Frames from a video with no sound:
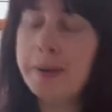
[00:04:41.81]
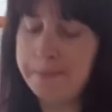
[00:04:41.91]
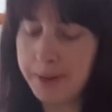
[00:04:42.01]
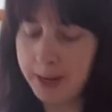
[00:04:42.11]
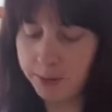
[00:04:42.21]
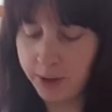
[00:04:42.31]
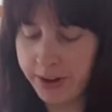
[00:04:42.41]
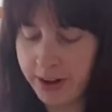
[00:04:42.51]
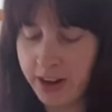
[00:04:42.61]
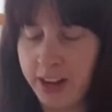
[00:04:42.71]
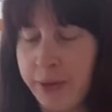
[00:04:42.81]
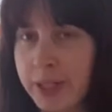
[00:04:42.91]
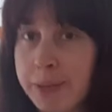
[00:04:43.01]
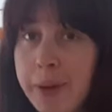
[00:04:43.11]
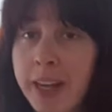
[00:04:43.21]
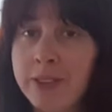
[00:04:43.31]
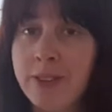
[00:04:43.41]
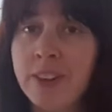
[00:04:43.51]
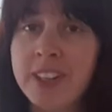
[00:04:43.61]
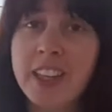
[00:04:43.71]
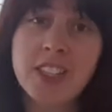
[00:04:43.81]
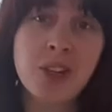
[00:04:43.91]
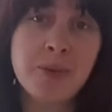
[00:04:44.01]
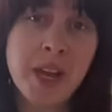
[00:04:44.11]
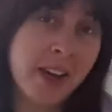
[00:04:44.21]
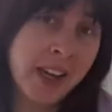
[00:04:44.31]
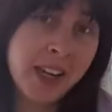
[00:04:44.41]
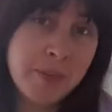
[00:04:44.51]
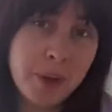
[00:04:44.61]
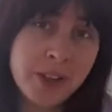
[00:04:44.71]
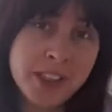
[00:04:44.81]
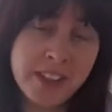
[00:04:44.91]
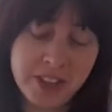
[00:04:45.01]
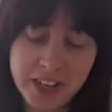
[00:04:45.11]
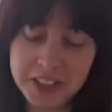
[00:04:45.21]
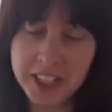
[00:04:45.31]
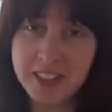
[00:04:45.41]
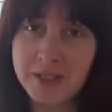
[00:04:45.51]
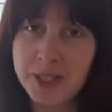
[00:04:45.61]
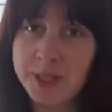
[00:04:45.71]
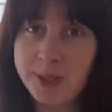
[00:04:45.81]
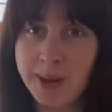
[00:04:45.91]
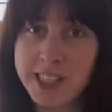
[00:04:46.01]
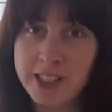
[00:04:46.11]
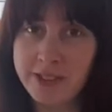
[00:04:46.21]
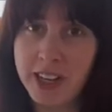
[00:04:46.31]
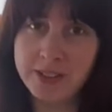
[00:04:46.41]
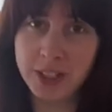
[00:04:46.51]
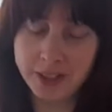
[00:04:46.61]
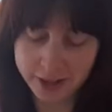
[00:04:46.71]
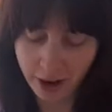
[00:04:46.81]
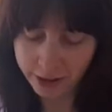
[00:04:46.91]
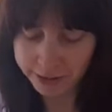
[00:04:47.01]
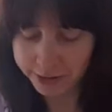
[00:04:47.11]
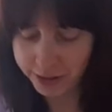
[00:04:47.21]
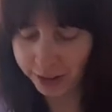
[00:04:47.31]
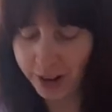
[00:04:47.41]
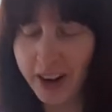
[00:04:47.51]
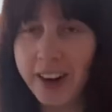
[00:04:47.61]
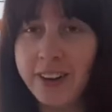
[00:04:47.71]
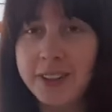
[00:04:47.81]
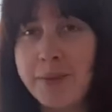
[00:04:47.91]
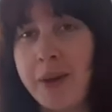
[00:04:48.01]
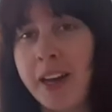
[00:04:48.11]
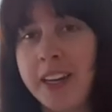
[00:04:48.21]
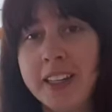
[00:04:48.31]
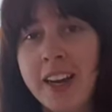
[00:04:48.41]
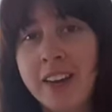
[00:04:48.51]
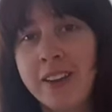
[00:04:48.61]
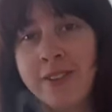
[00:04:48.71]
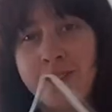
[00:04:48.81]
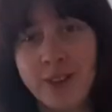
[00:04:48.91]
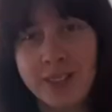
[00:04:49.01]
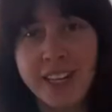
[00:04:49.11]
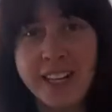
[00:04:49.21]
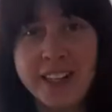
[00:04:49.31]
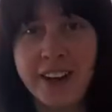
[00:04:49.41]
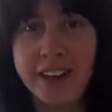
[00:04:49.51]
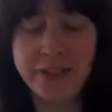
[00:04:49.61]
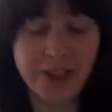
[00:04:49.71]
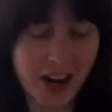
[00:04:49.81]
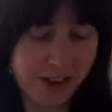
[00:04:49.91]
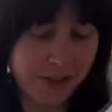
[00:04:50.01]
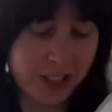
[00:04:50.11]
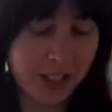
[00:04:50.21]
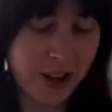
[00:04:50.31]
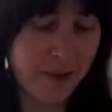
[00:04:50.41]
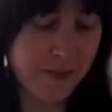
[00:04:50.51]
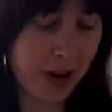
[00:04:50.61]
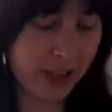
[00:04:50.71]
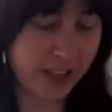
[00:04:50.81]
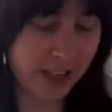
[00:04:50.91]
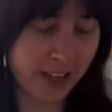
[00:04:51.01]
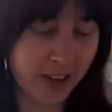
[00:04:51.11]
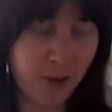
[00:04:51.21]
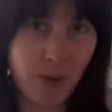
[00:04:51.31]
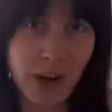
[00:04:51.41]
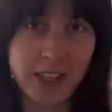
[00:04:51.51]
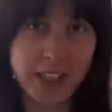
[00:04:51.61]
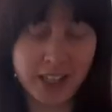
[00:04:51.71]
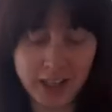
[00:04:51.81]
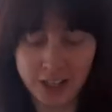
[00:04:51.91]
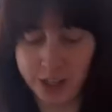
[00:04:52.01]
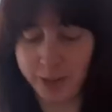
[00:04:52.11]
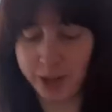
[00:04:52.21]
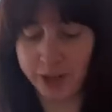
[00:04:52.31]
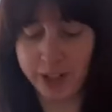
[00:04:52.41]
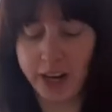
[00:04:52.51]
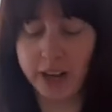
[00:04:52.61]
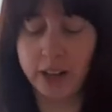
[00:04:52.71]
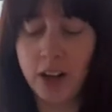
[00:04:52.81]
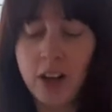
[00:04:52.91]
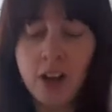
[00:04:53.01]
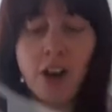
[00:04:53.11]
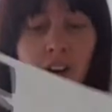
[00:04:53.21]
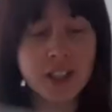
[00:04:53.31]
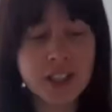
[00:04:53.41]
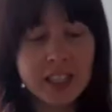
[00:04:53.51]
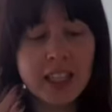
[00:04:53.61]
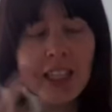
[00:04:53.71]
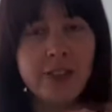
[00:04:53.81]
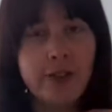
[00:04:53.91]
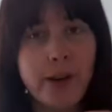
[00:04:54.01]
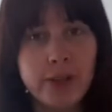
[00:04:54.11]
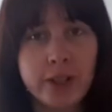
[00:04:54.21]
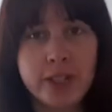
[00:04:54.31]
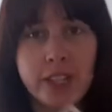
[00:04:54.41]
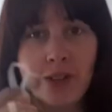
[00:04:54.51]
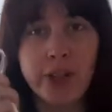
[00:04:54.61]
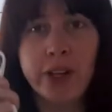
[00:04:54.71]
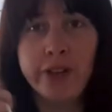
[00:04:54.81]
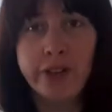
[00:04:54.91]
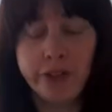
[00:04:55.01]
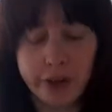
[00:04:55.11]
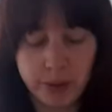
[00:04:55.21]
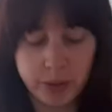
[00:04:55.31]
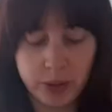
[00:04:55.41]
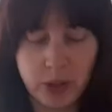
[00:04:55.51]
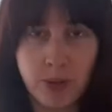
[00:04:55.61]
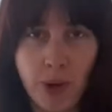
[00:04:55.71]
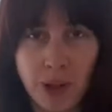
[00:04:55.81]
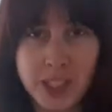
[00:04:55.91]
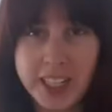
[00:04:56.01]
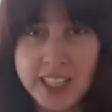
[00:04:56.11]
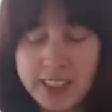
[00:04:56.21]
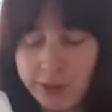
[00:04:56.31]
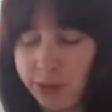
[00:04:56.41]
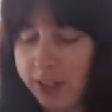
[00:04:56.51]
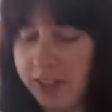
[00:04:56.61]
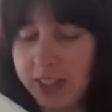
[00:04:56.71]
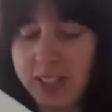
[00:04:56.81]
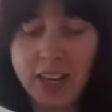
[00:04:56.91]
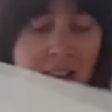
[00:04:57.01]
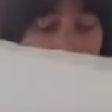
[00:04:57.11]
but when I went to pay for it, they told me I had a birthday voucher that was $25 off, so I only paid $14.95 for this amazing white jumpsuit. And honestly, Forever New stuff, you can feel the quality difference